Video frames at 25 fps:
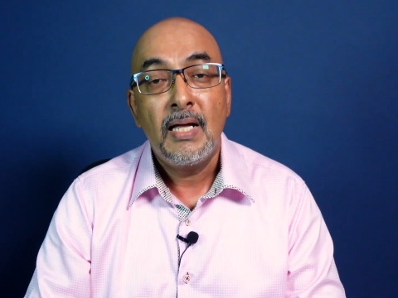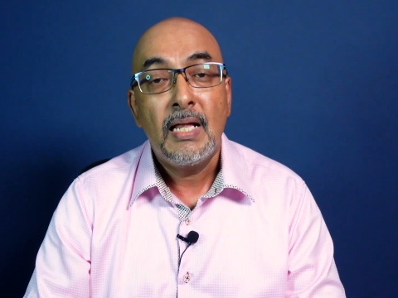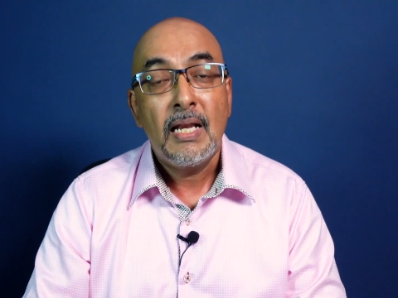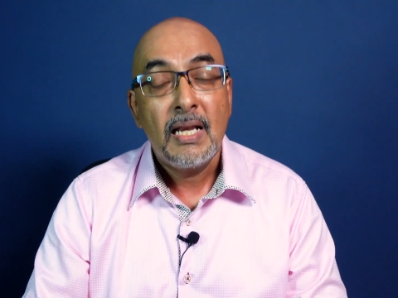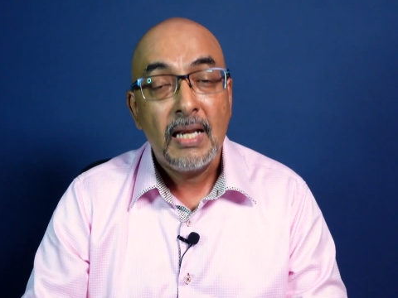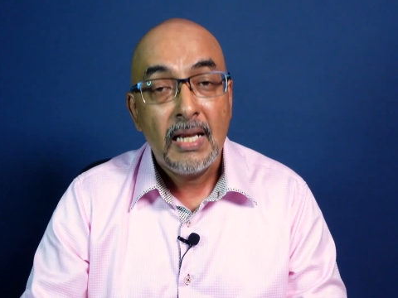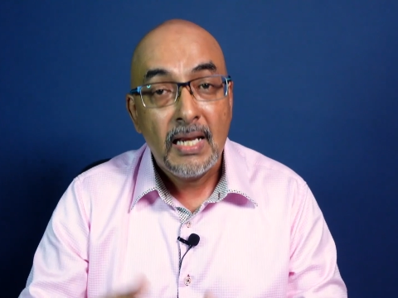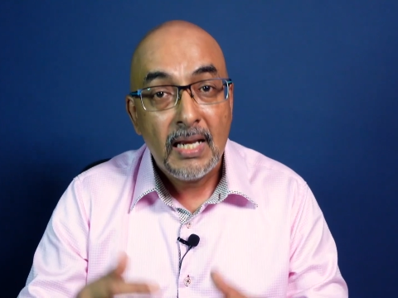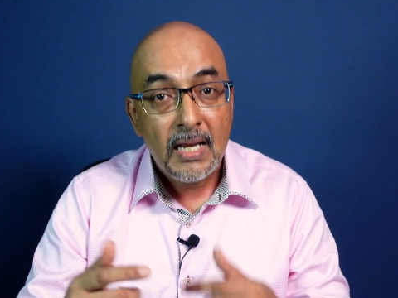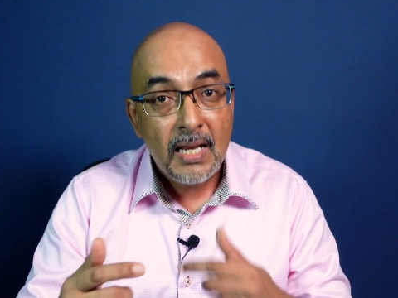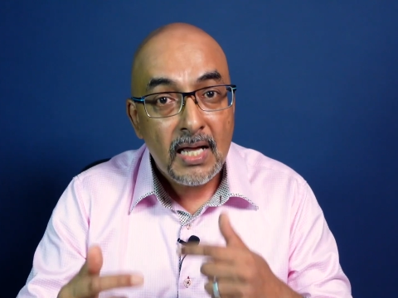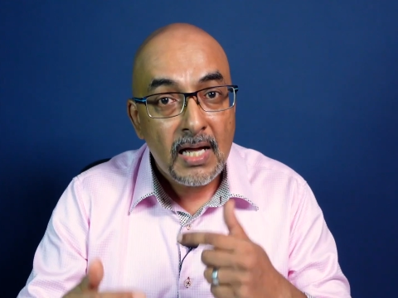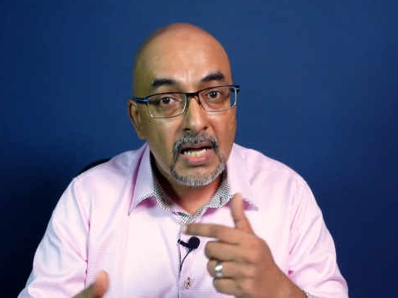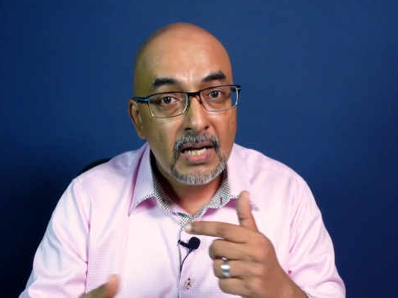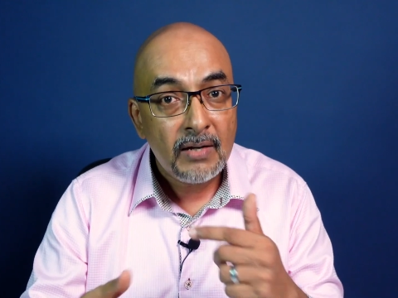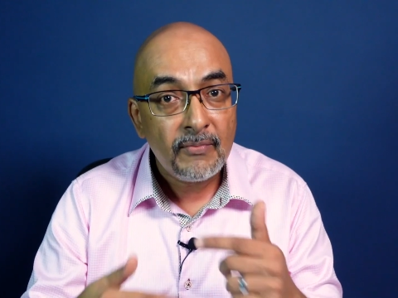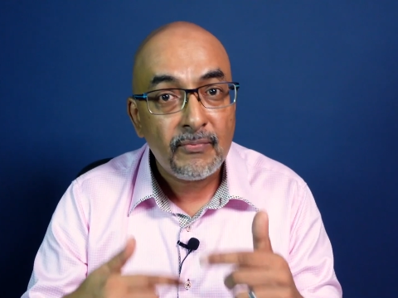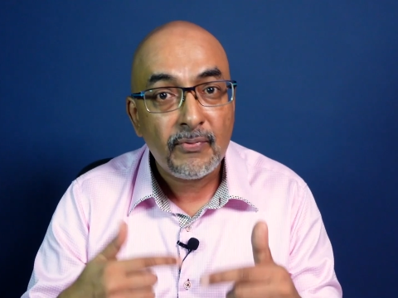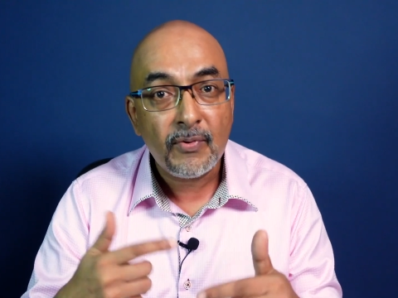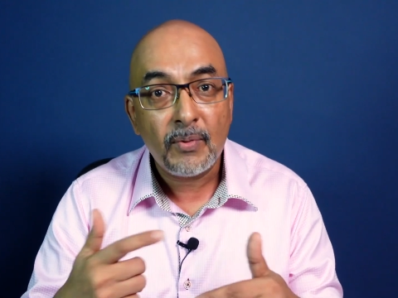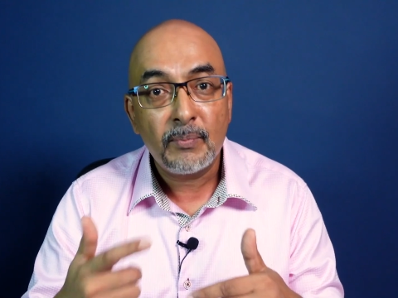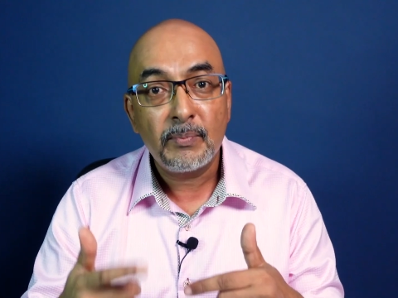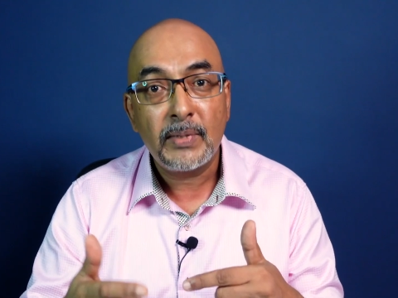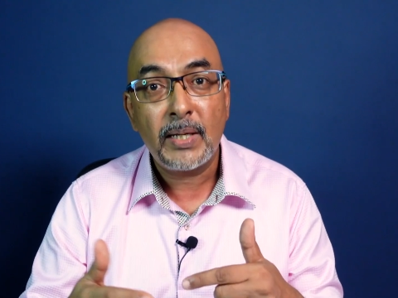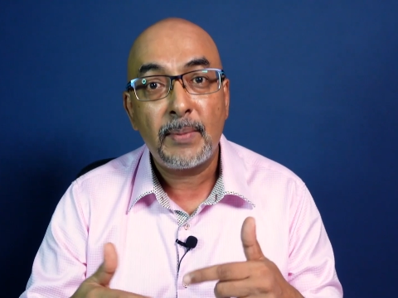Learn
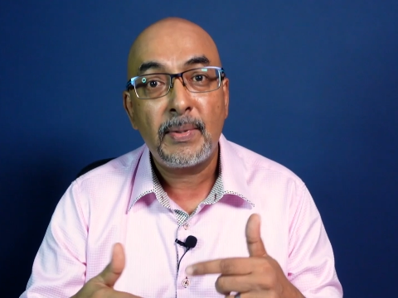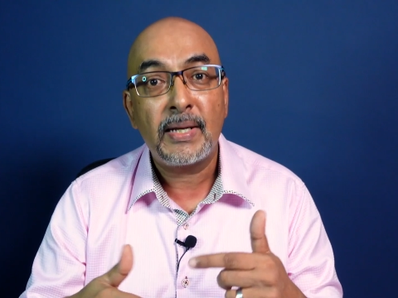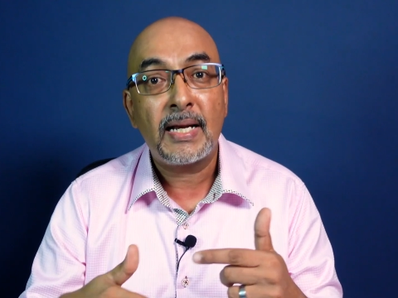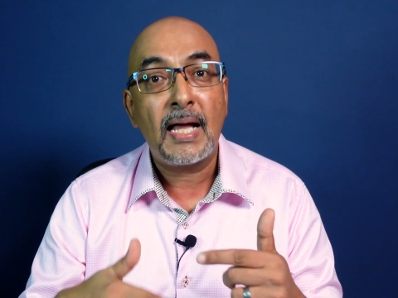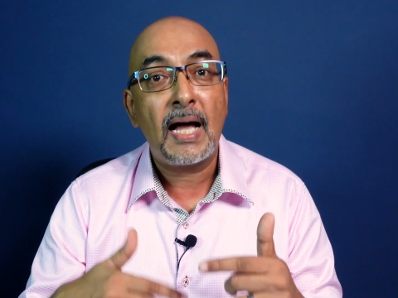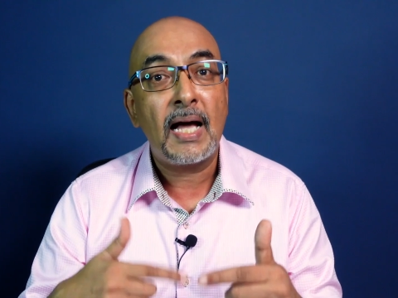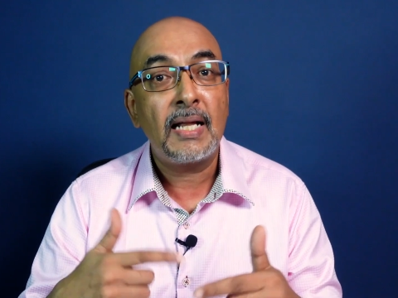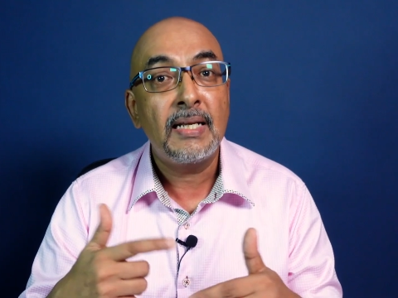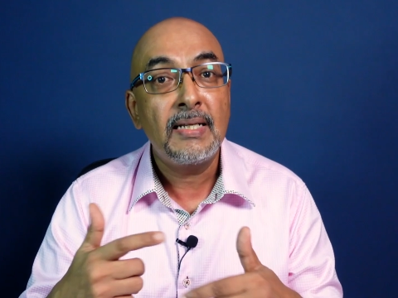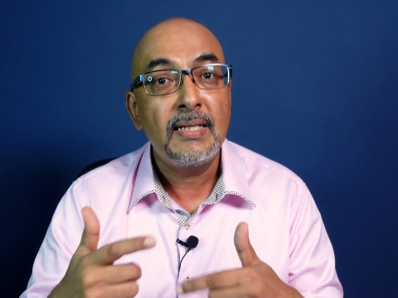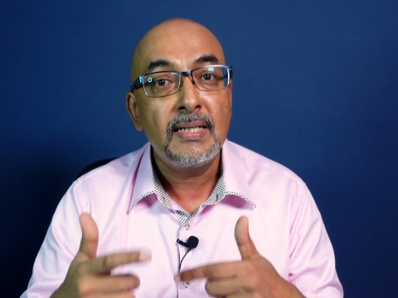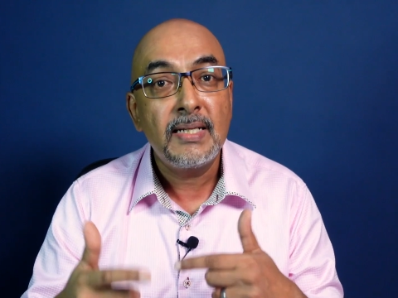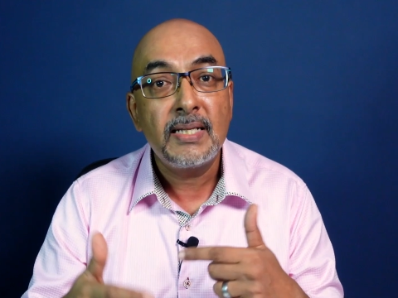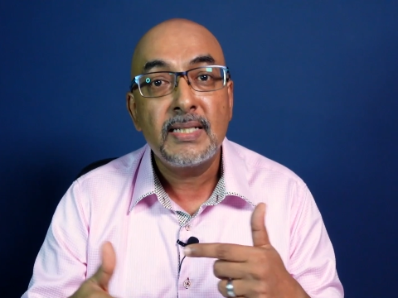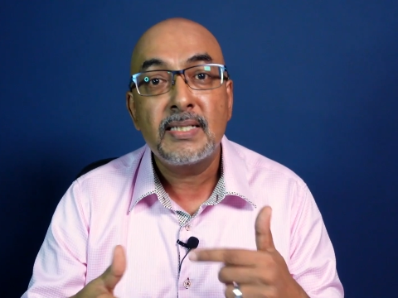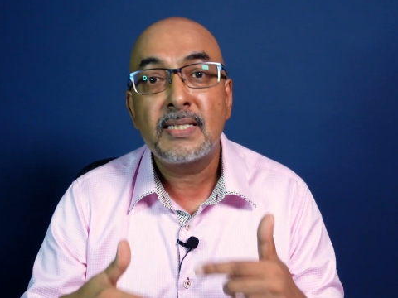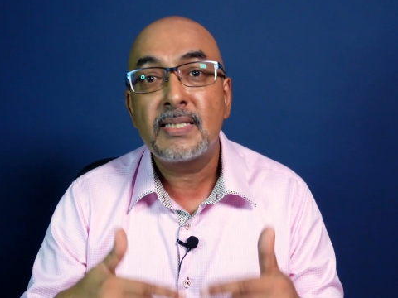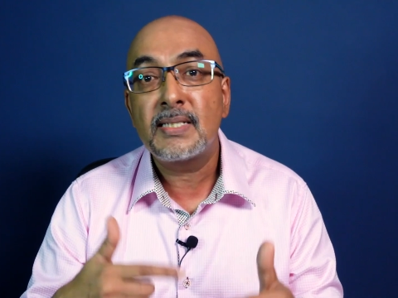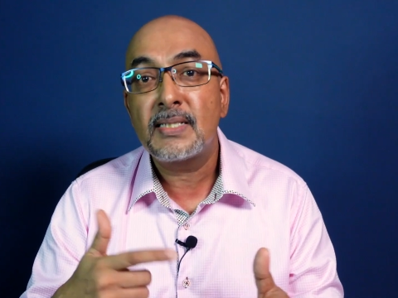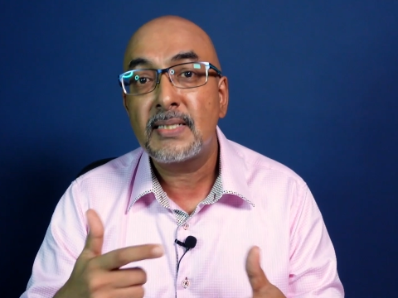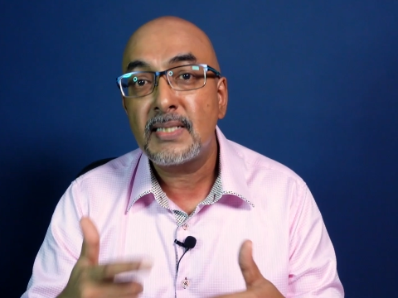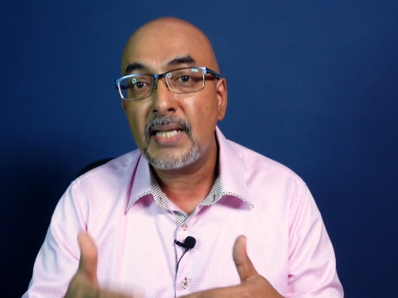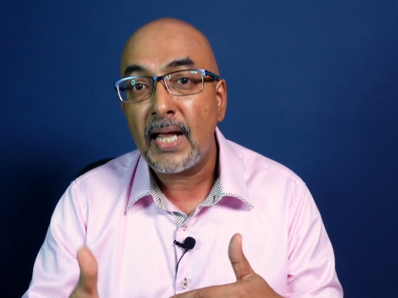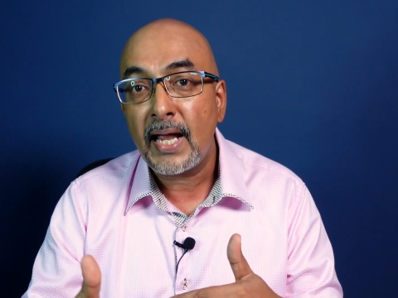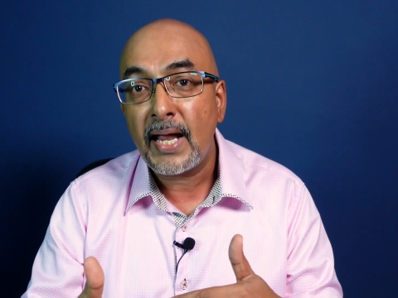from them and
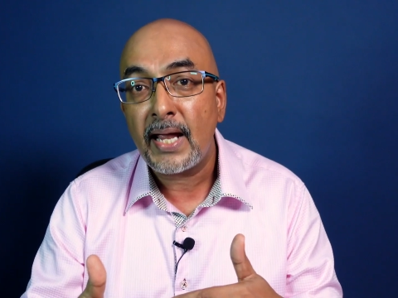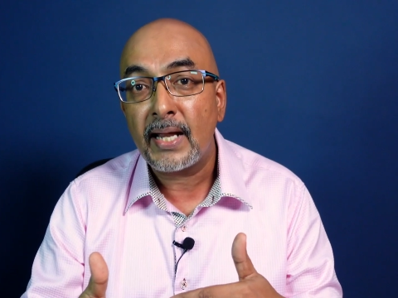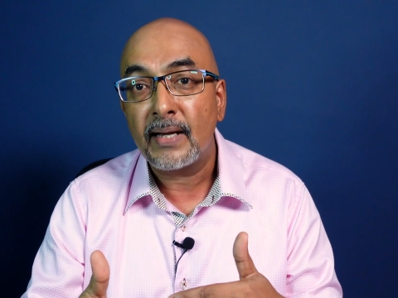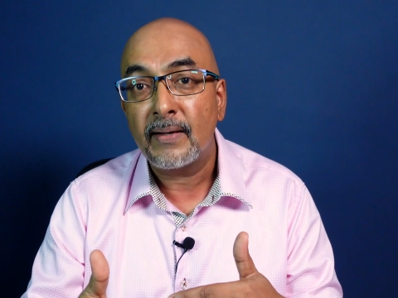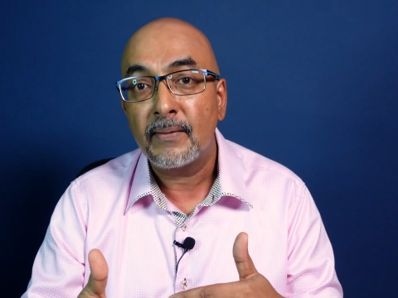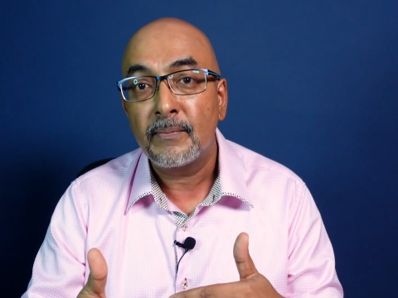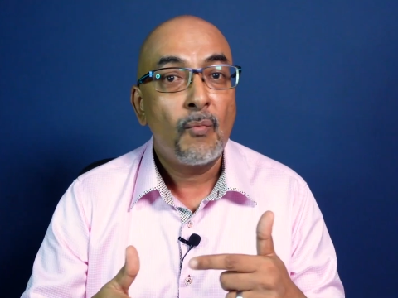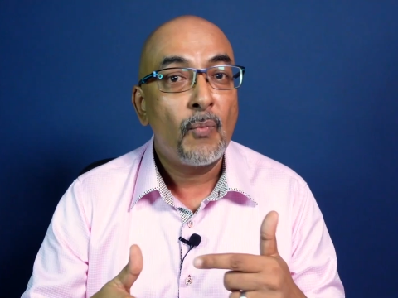understand